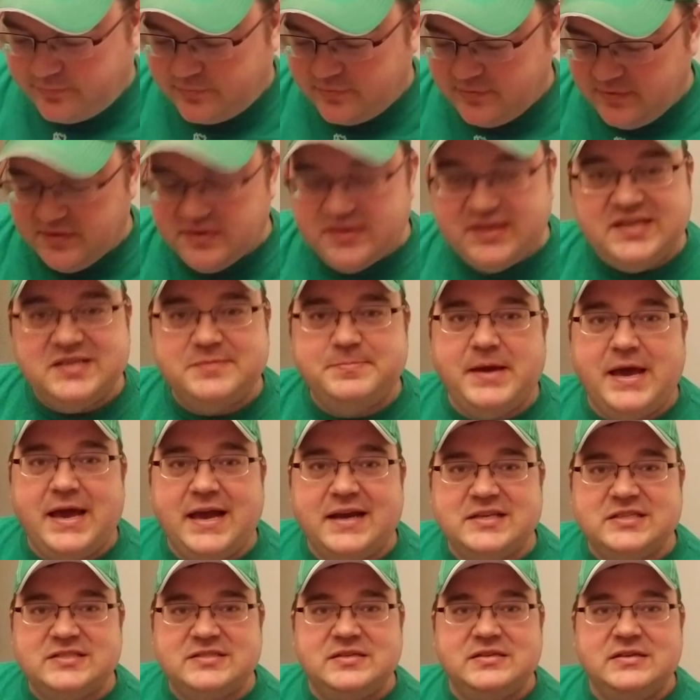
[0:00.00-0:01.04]
These
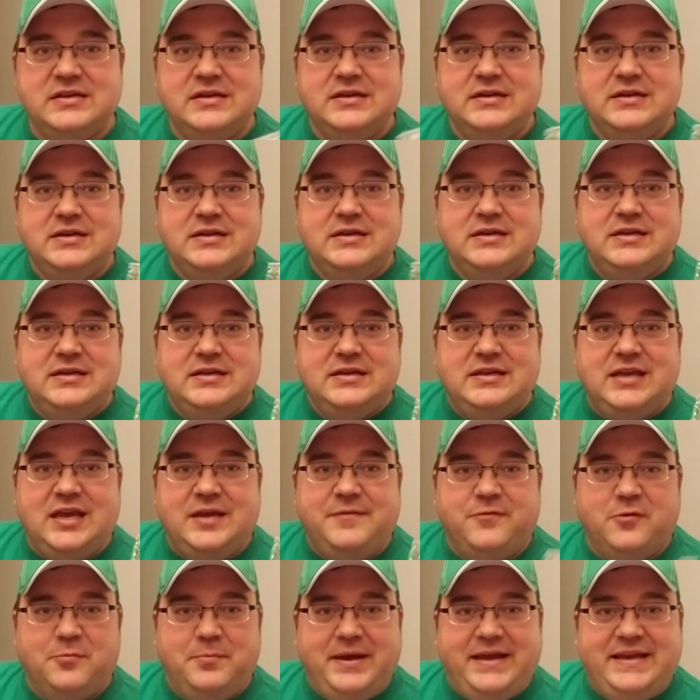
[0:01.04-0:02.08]
packs came
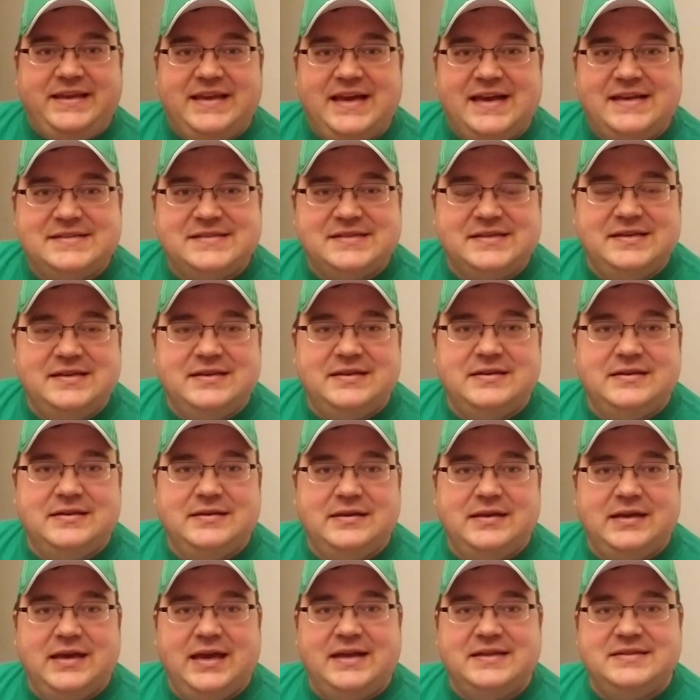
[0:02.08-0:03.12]
from my desk
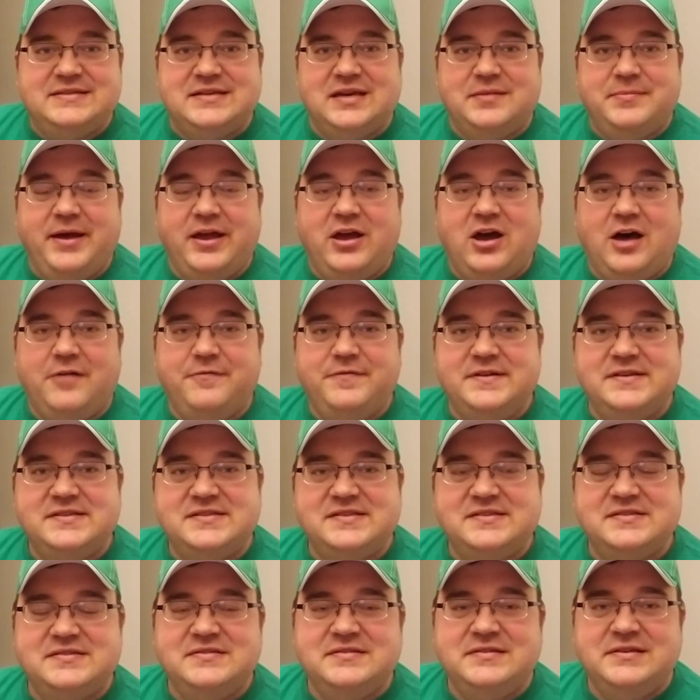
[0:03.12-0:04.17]
at my
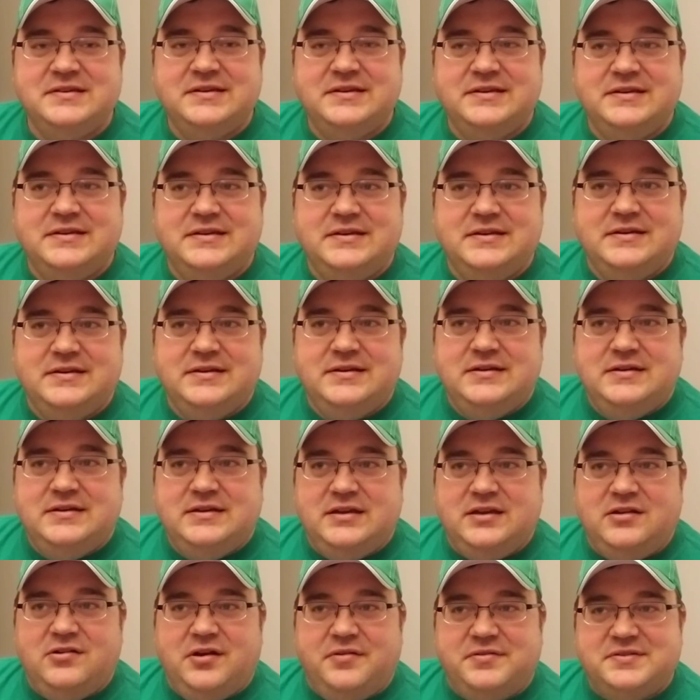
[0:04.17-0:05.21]
office.
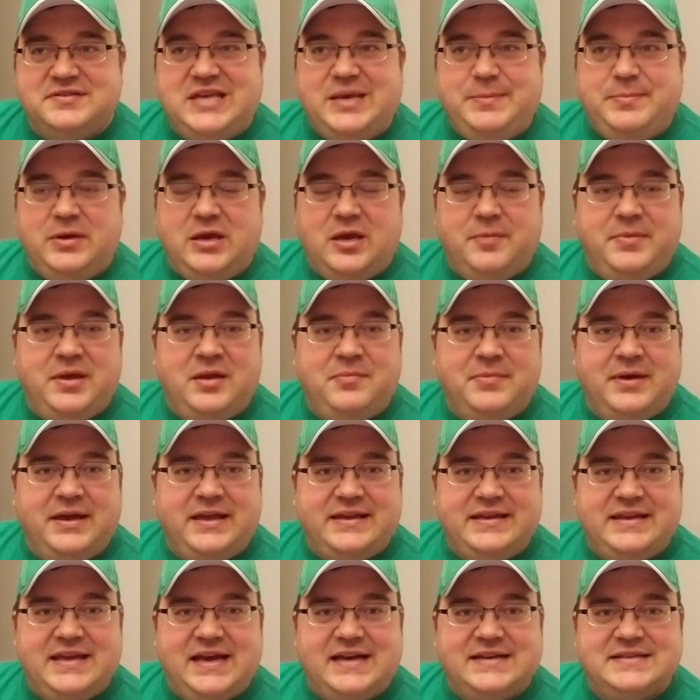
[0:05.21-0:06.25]
I was keeping them in my
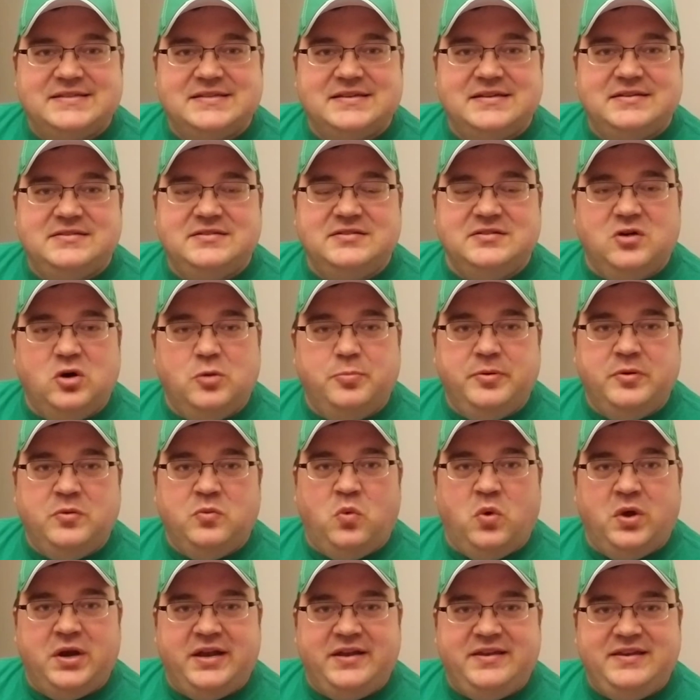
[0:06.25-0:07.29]
desk to open
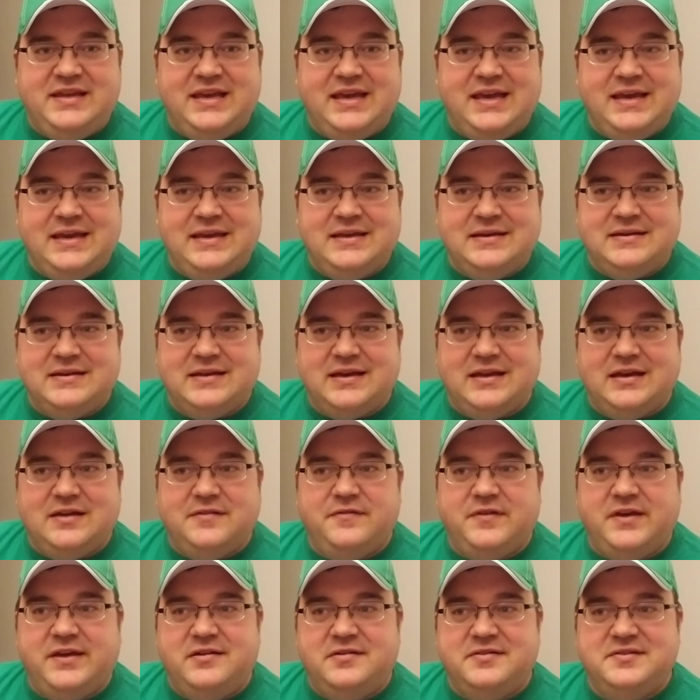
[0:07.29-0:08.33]
one a day and kind of
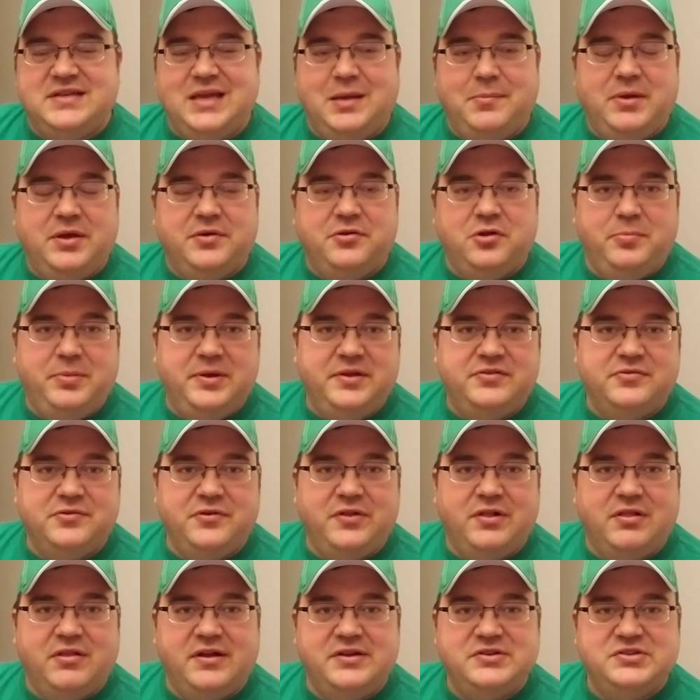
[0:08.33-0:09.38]
entertain me a little bit during
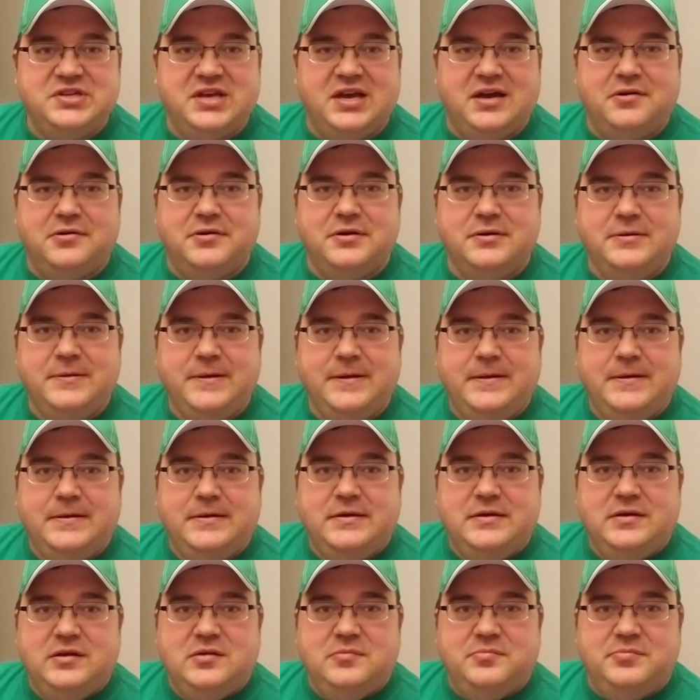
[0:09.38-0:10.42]
the lunch hour.
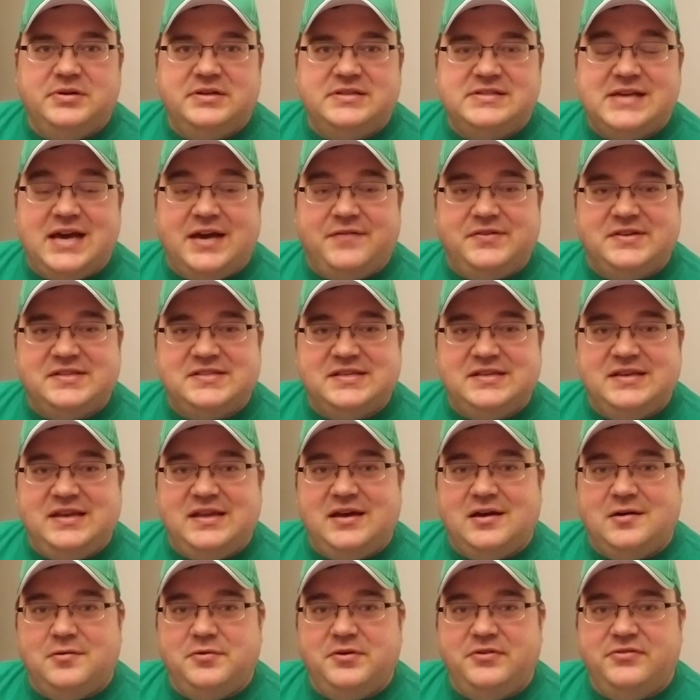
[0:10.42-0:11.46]
But obviously
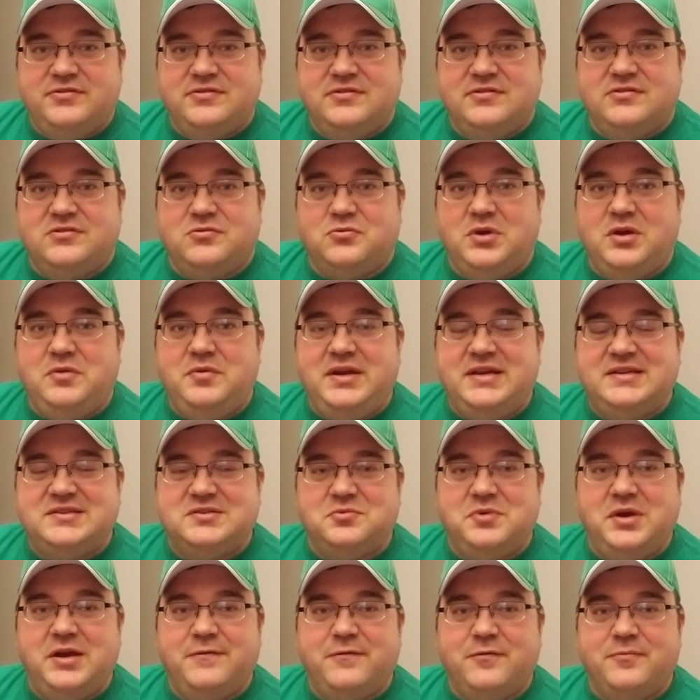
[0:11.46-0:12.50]
now with 3 weeks
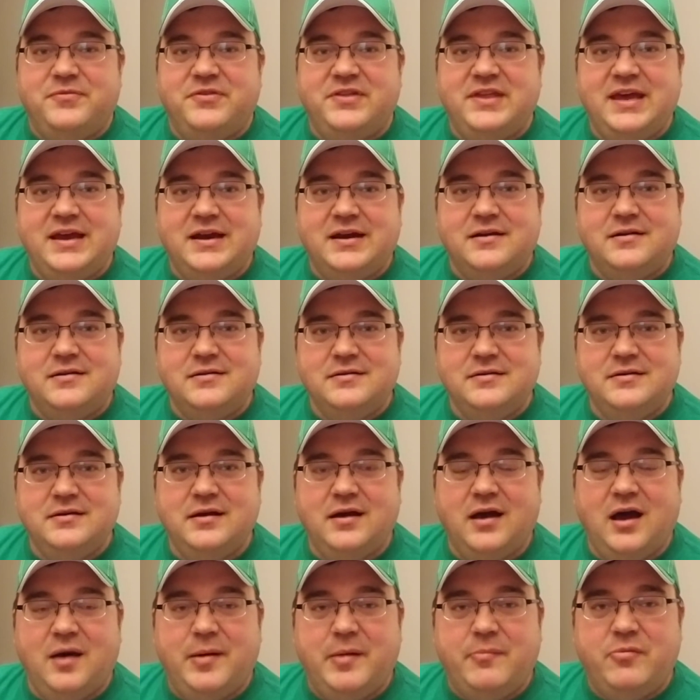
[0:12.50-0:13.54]
away from there,
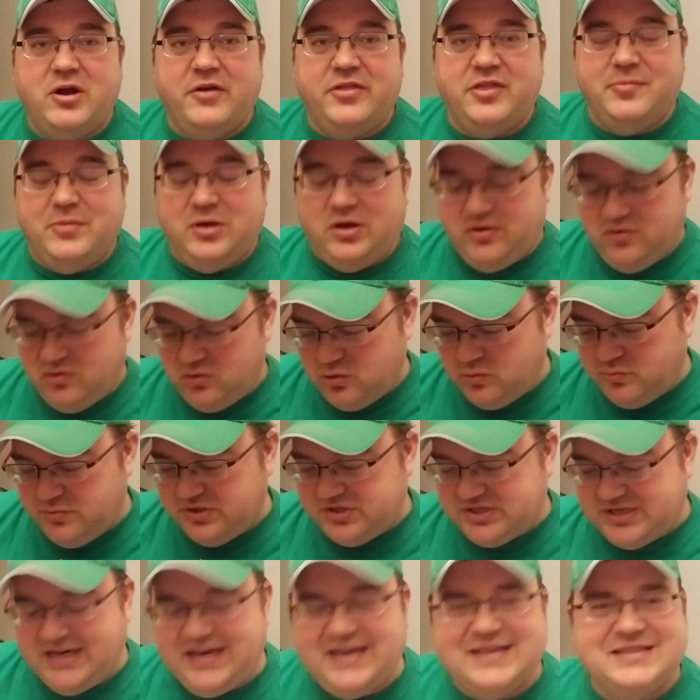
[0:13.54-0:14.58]
I brought them all home, which
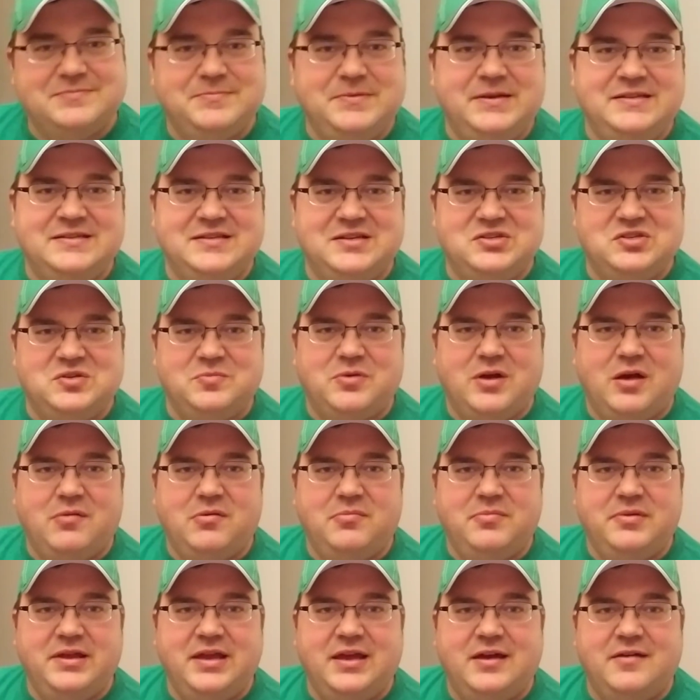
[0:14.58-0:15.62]
I guess means I should
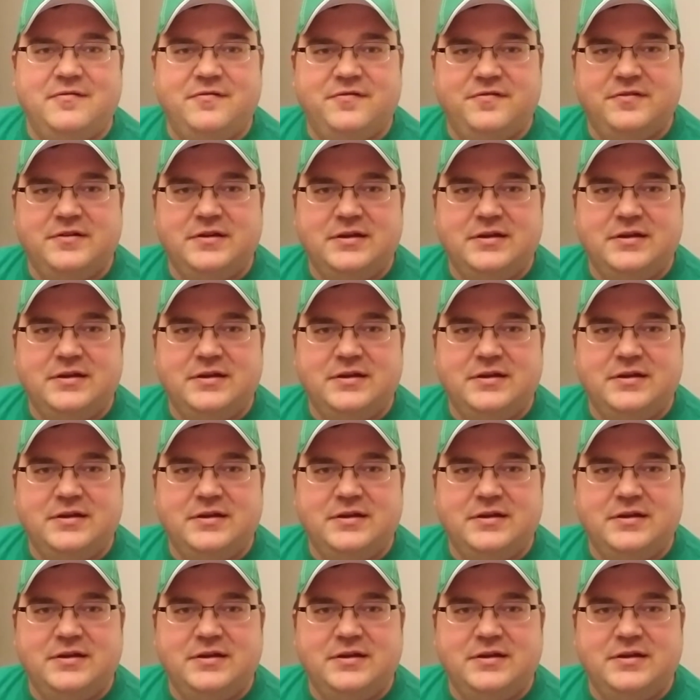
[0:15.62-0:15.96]
probably have,